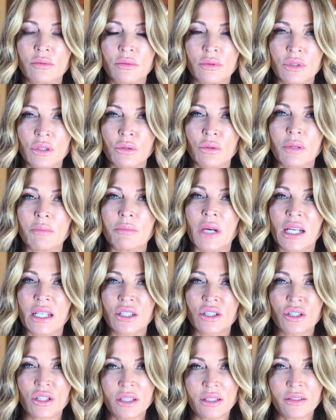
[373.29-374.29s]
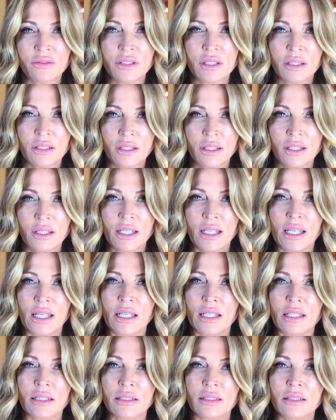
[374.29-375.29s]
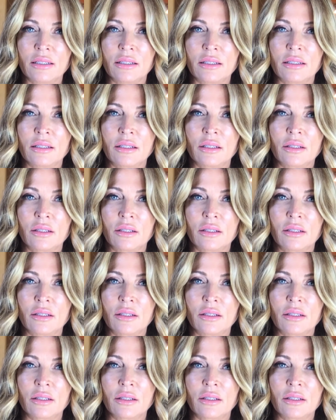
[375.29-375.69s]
do a mind shift, and